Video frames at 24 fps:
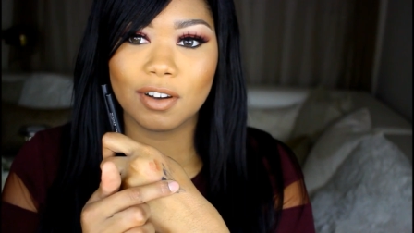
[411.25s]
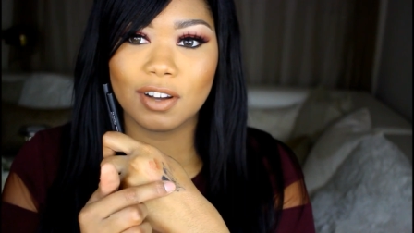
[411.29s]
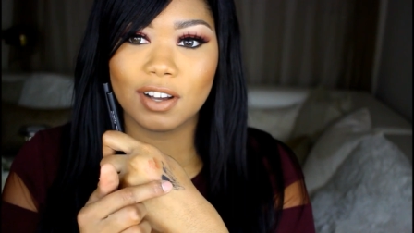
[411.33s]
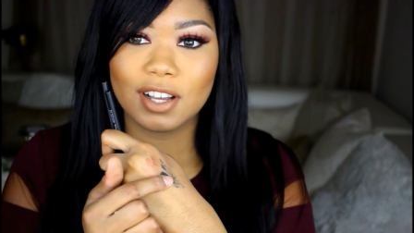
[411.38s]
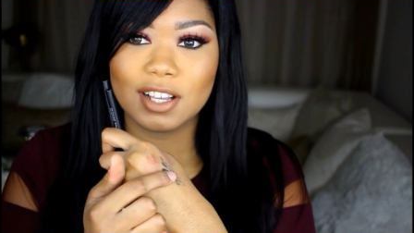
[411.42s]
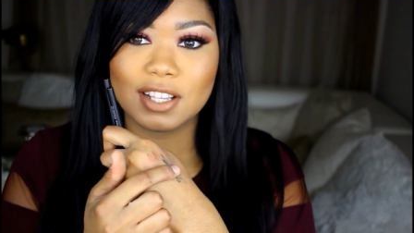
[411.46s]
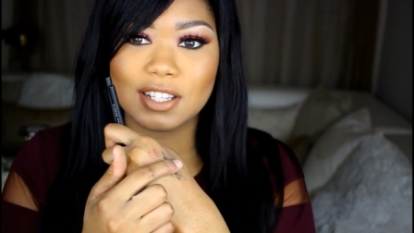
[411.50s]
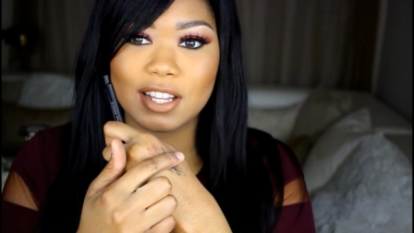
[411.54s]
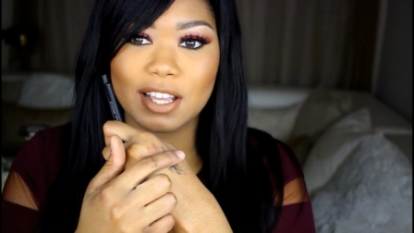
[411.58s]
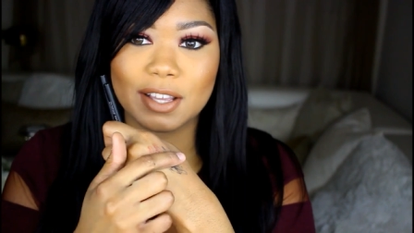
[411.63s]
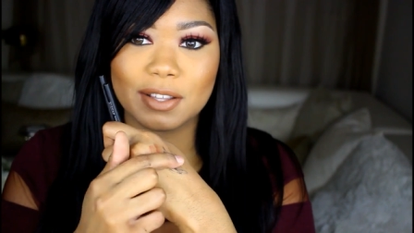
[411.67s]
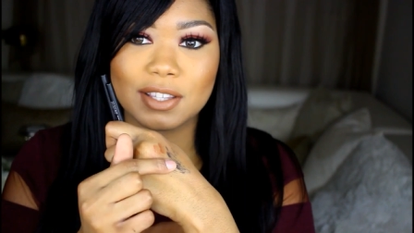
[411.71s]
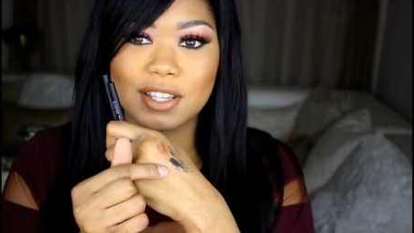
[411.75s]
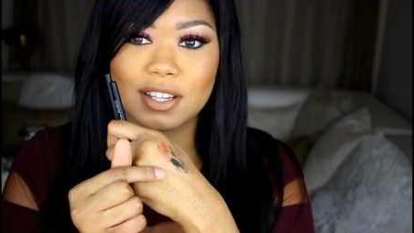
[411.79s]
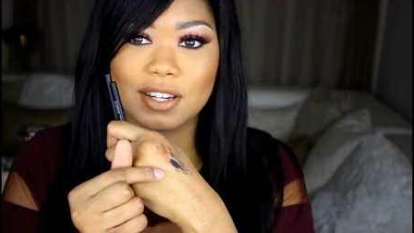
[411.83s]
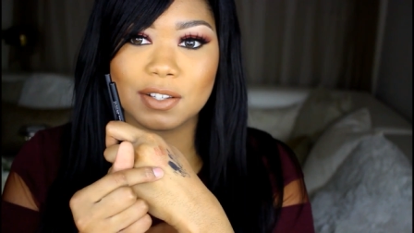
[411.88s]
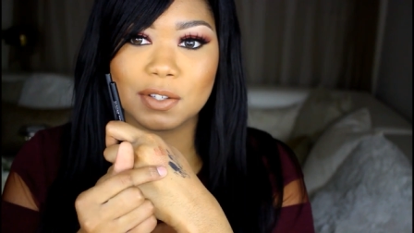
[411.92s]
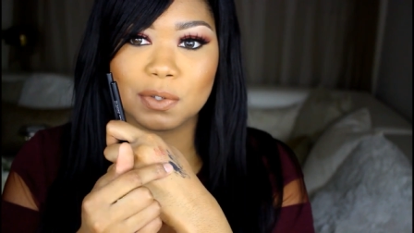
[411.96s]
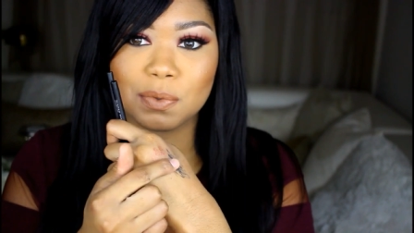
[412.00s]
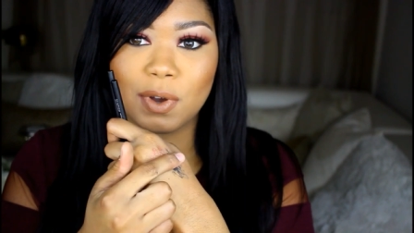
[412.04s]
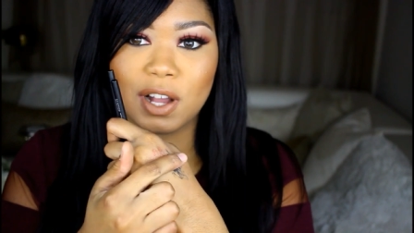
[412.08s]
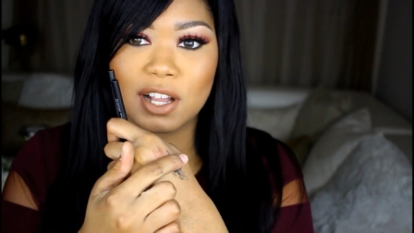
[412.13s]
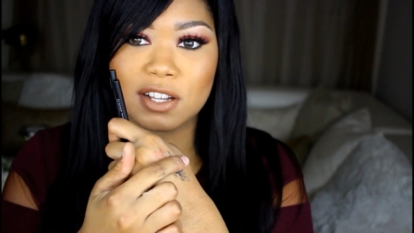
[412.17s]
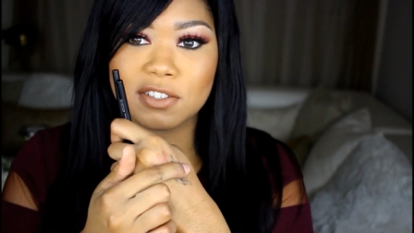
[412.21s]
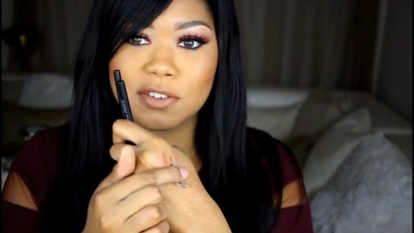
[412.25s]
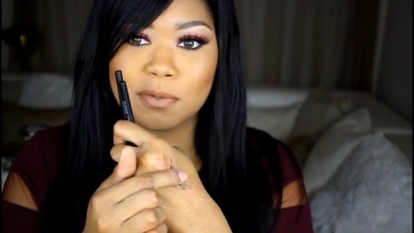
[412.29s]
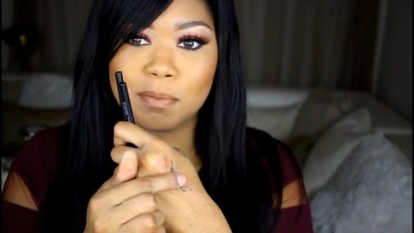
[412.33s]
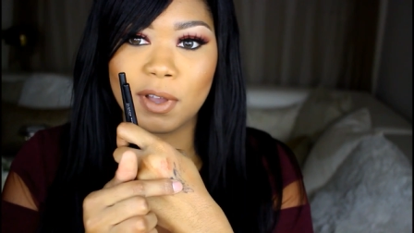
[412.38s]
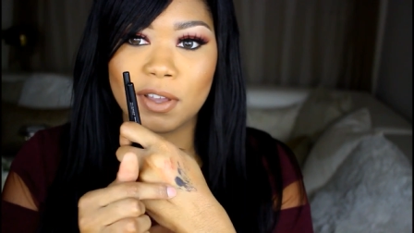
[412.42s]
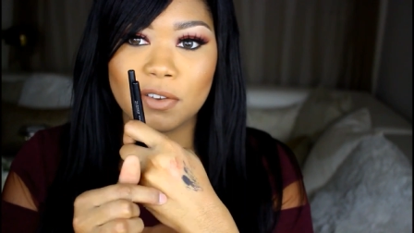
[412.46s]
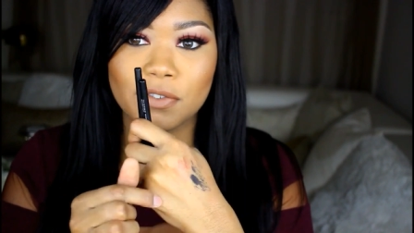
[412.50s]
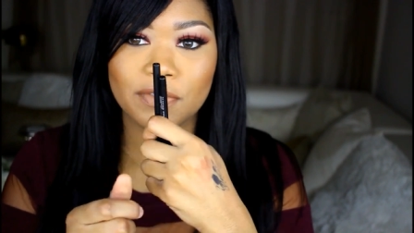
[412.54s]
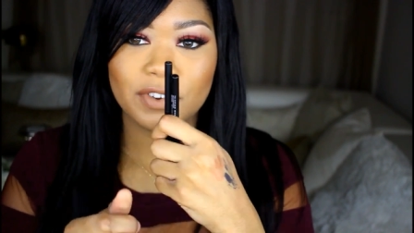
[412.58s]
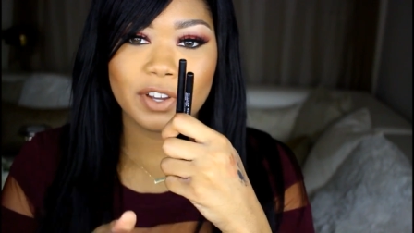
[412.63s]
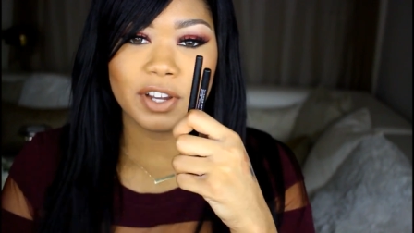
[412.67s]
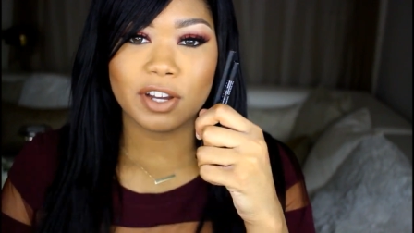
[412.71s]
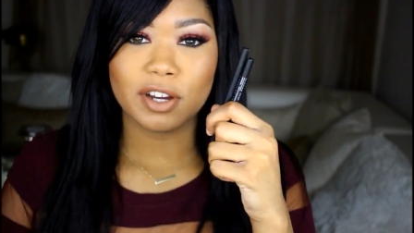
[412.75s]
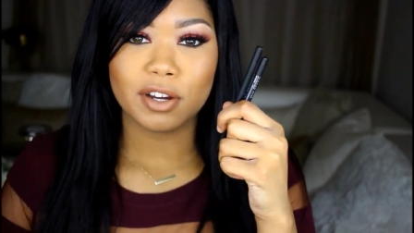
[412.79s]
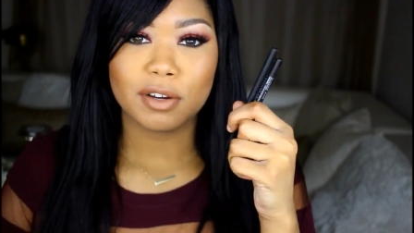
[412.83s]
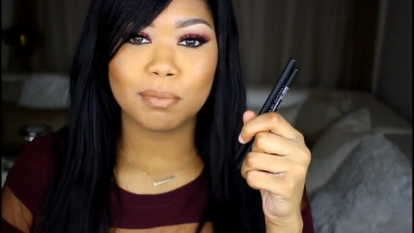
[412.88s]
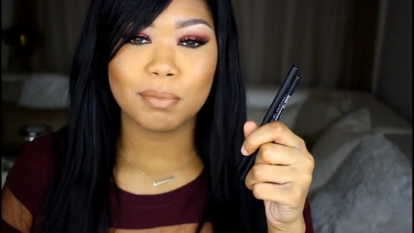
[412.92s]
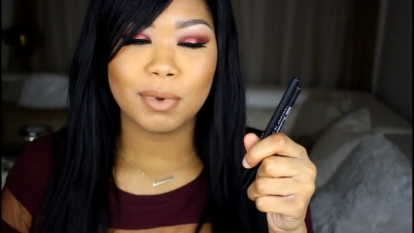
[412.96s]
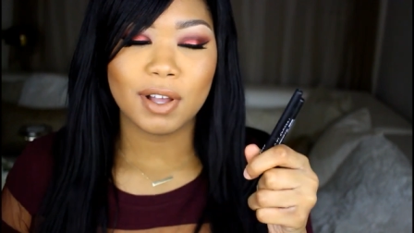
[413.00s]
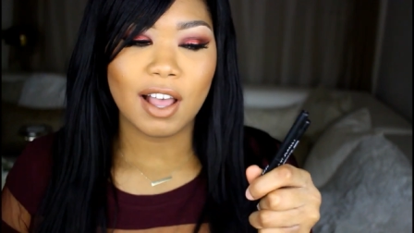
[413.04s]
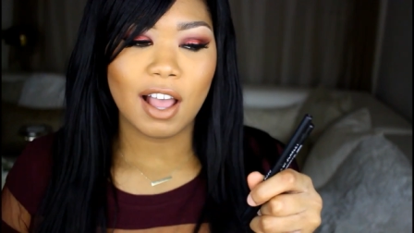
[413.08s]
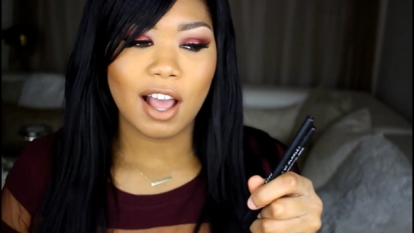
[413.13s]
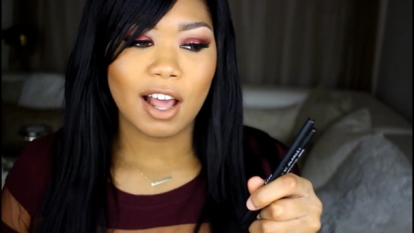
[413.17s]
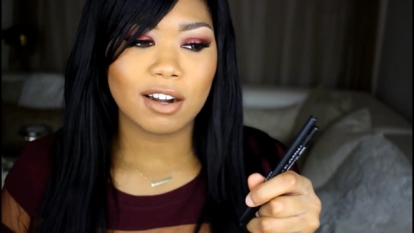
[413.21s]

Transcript: because I did a swatch on my finger, but